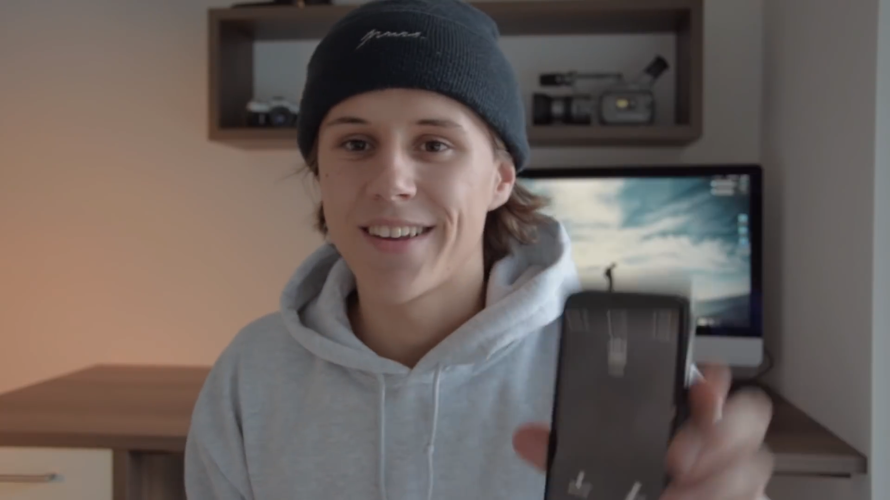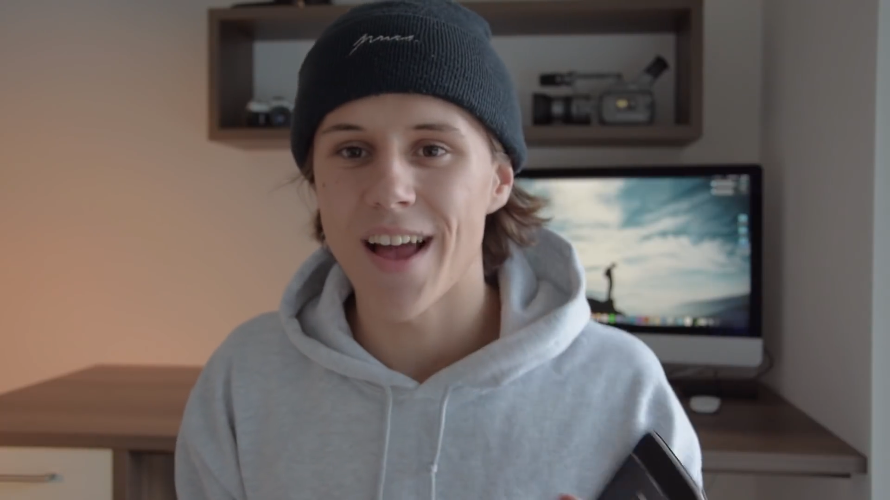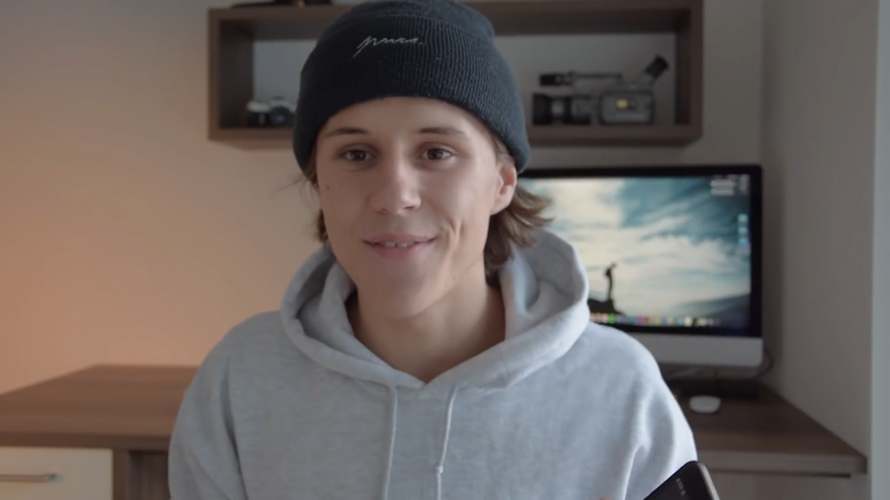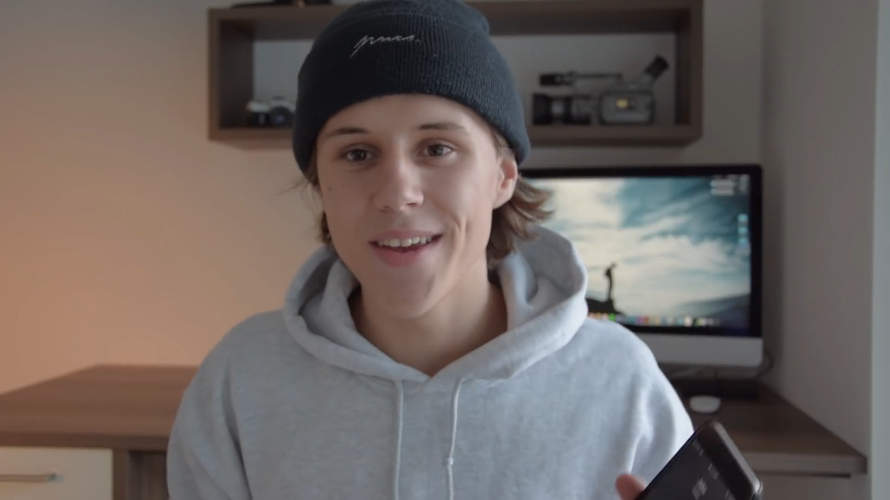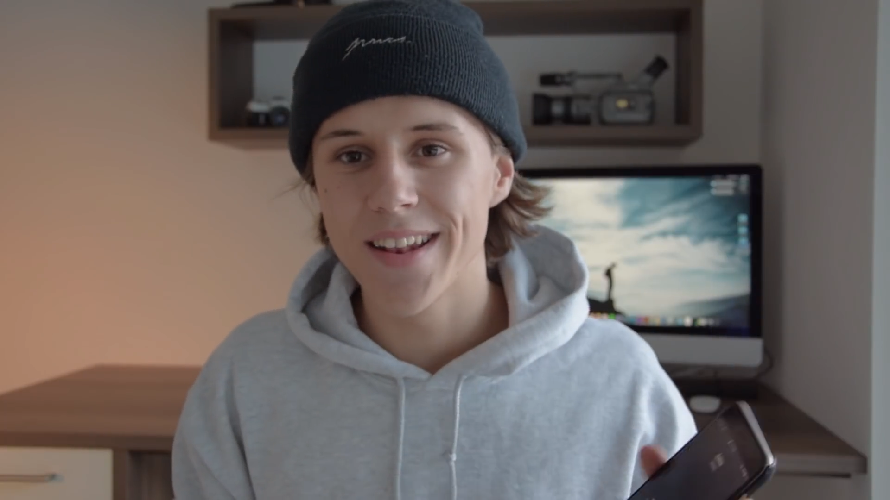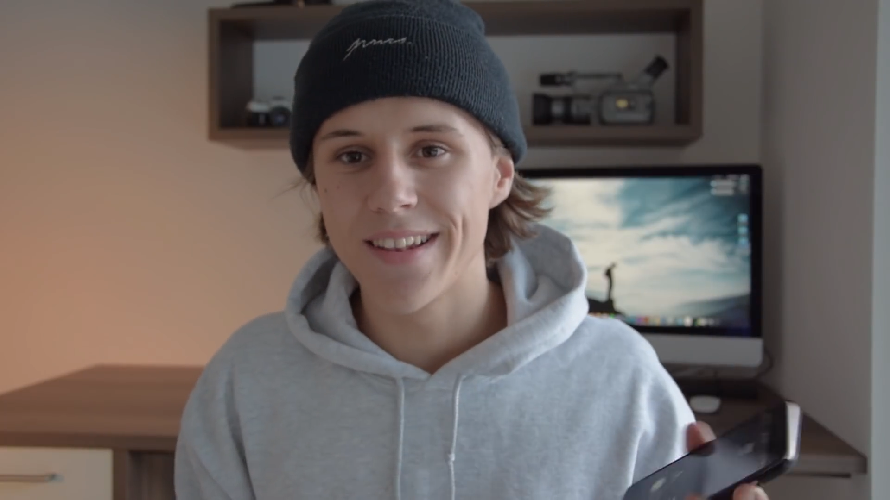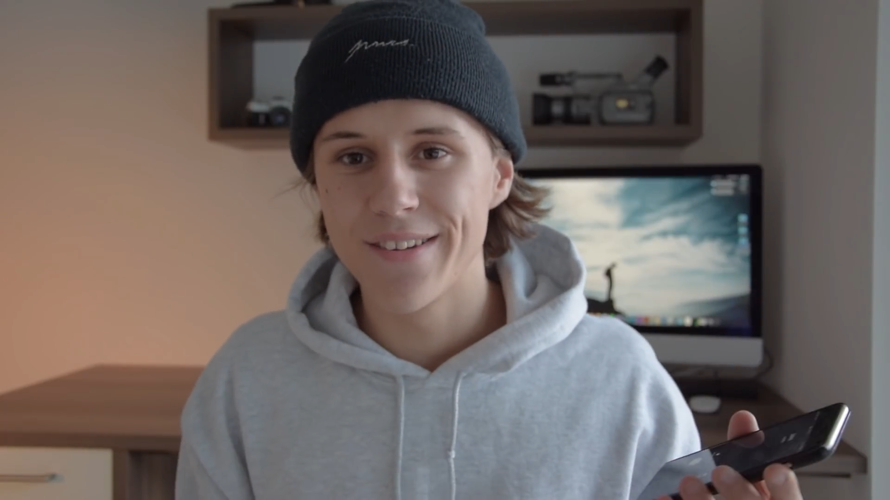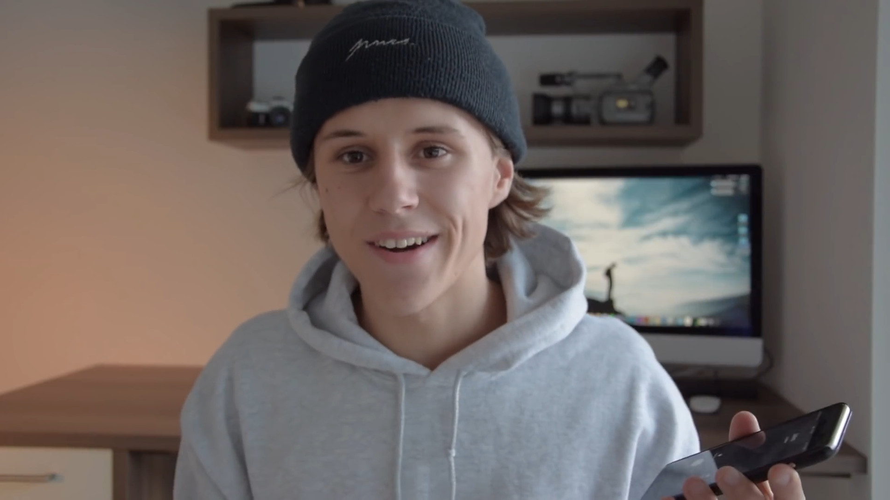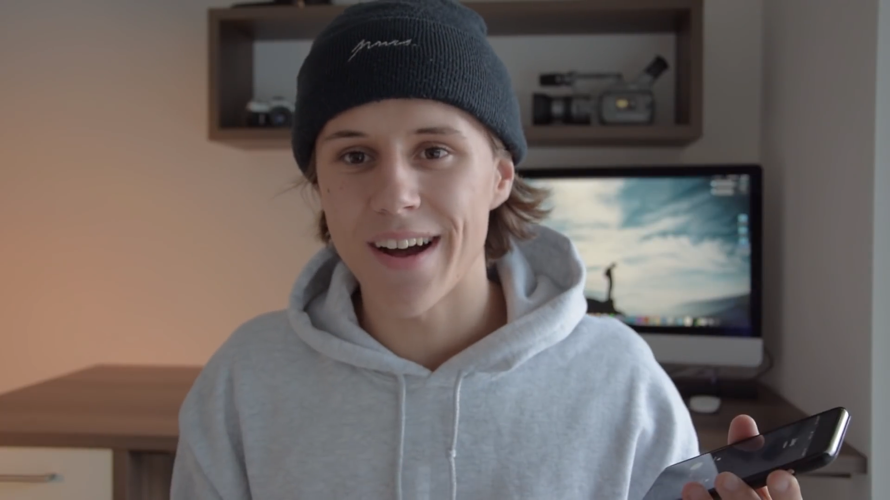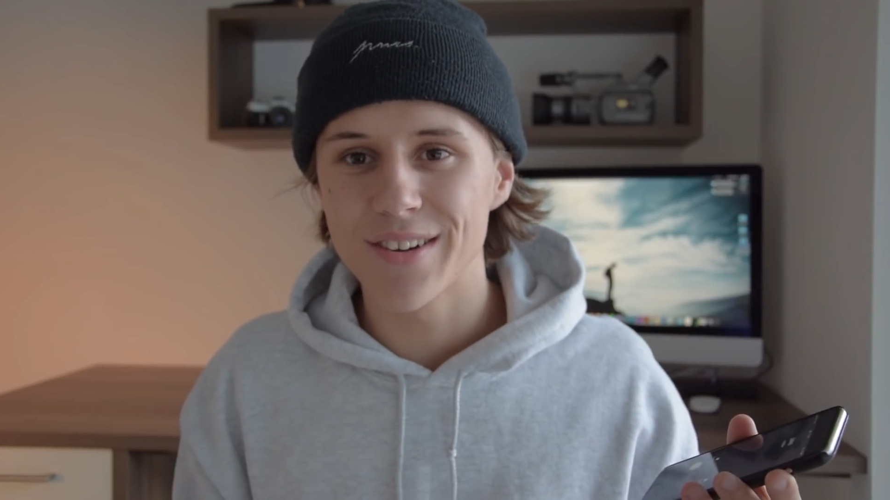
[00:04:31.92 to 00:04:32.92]
I mean,
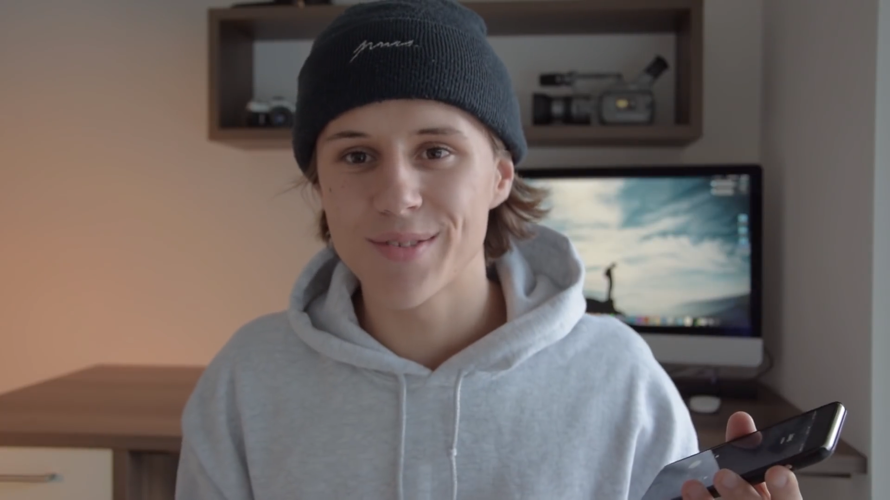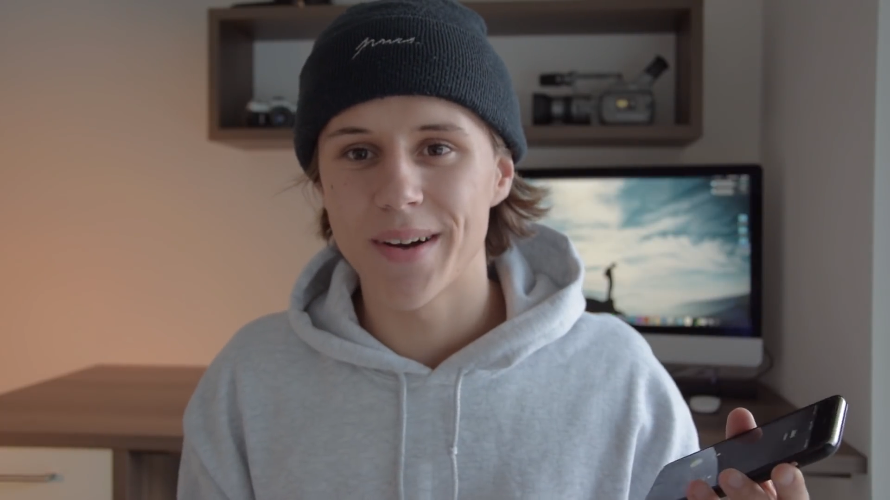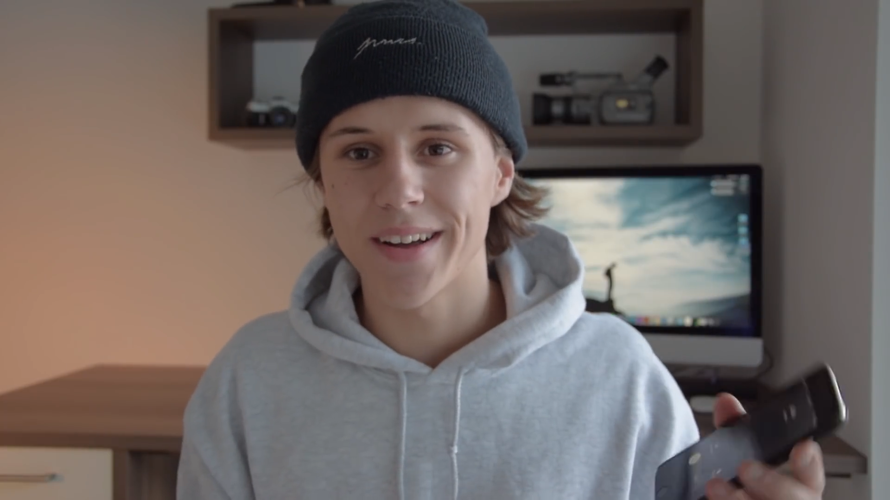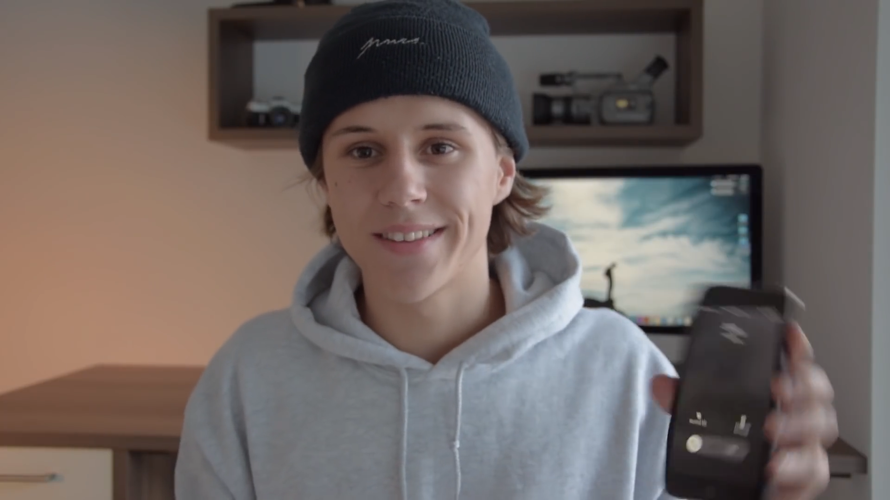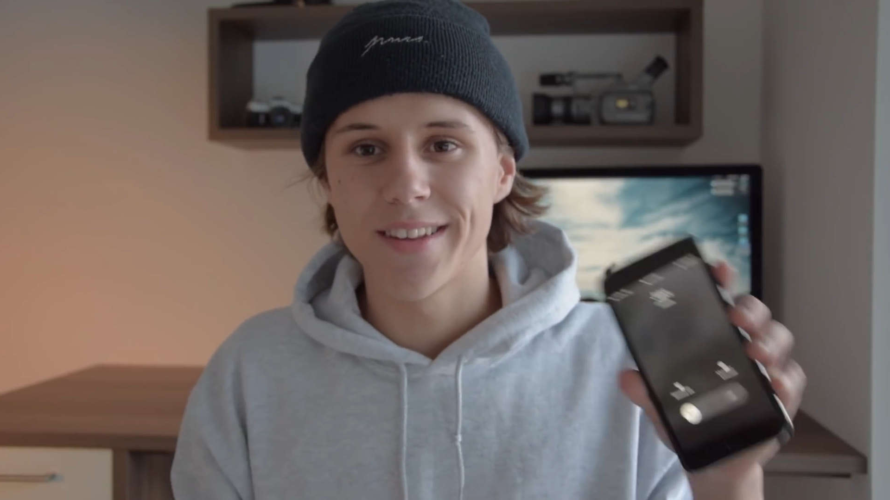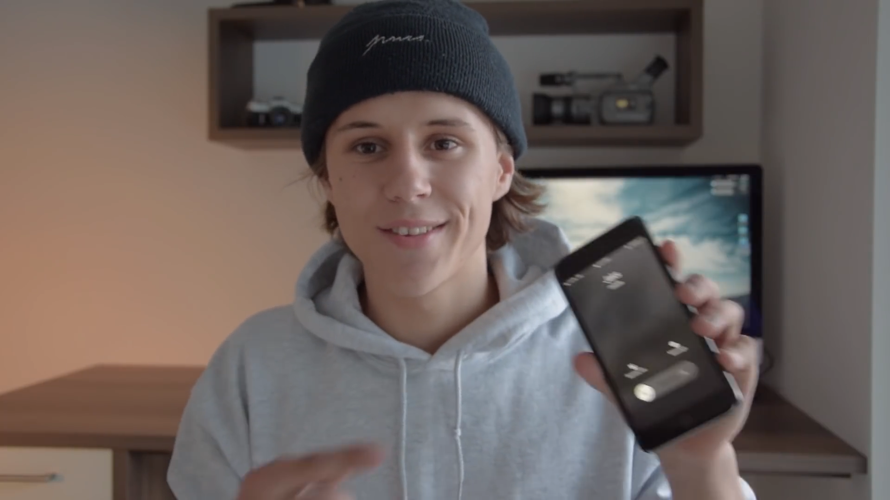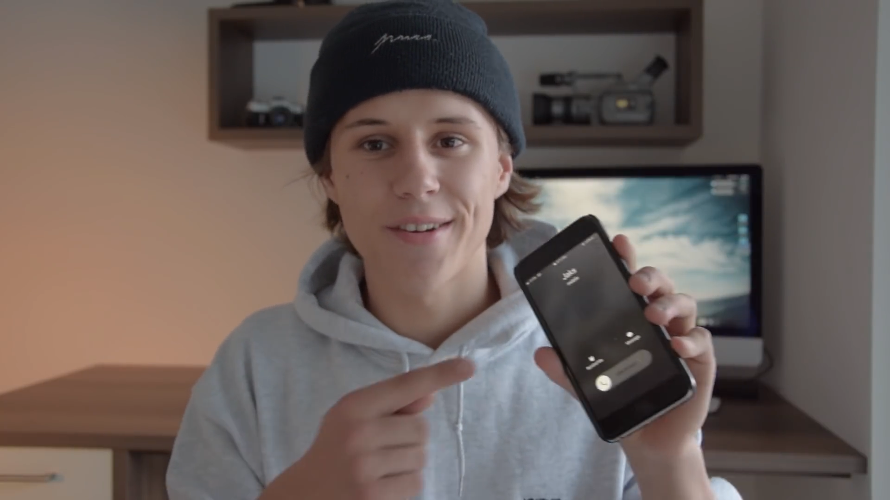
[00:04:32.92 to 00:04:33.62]
new house, but this